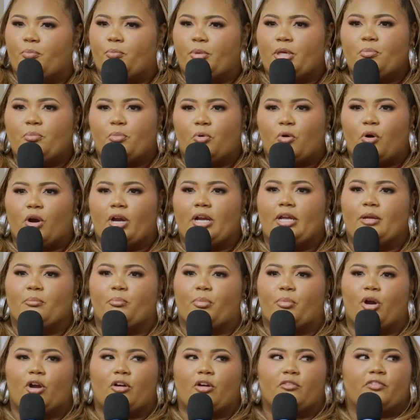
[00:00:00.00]
people are
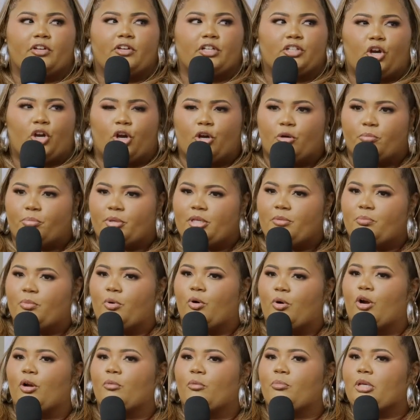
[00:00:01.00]
imperfect, hurt
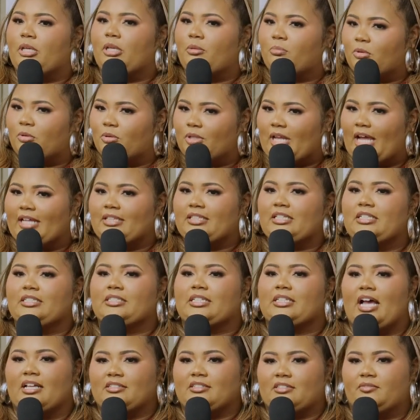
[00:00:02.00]
people, like
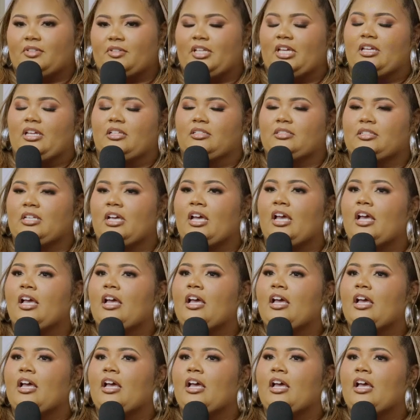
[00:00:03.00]
these kinds of things.